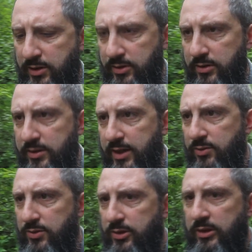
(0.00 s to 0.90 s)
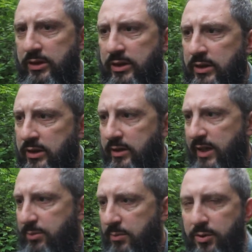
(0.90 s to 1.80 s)
of these other devils,
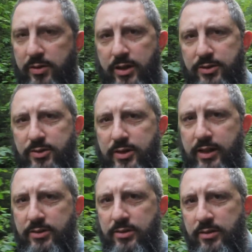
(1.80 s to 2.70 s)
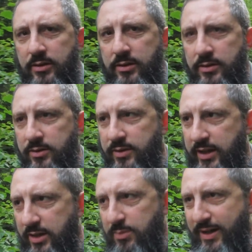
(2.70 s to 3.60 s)
they promote the Nestle's text,
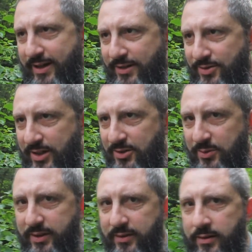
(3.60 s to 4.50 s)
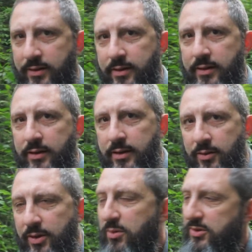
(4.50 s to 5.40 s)
created by a Jesuit.
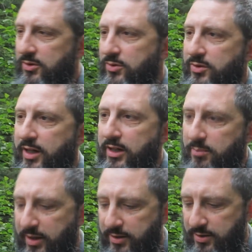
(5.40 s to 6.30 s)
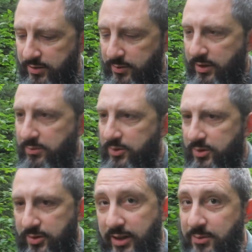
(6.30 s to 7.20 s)
Well, he wasn't created by a Jesuit. It was
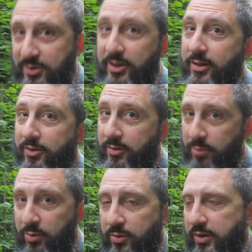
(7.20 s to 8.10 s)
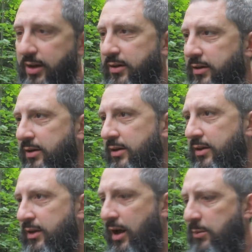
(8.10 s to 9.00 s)
just he was sitting on the board there.
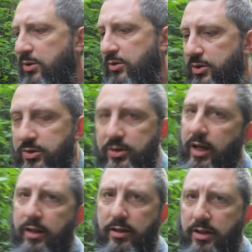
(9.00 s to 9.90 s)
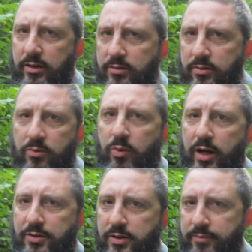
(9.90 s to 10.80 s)
I'm sure just silently
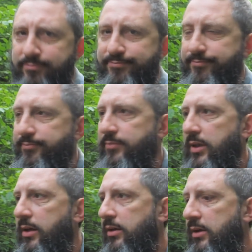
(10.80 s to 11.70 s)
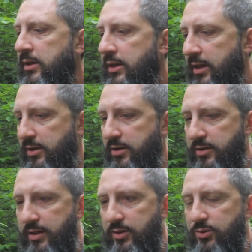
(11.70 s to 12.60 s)
watching. Mm-hmm. yeah. And you look
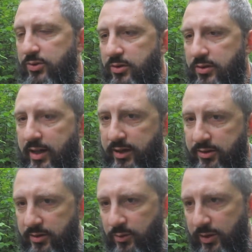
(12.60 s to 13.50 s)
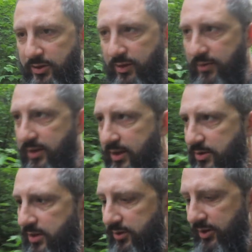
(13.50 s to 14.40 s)
at the Nestle's text, the 27th
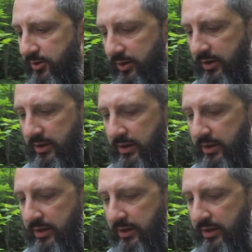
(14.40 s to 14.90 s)
edition, it says